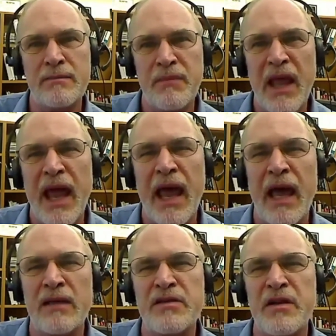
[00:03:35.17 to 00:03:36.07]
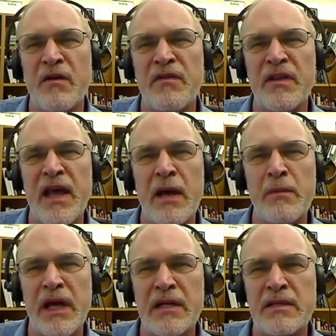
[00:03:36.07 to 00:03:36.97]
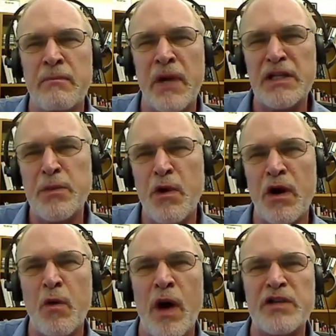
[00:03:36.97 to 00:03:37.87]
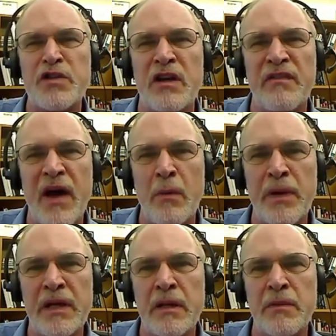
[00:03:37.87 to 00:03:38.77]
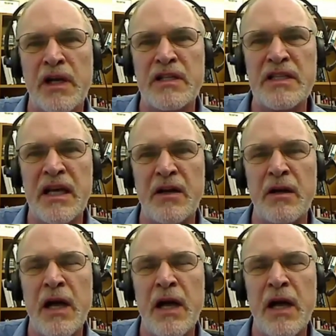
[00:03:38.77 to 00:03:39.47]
and so for them, it's much more a question of helping them consider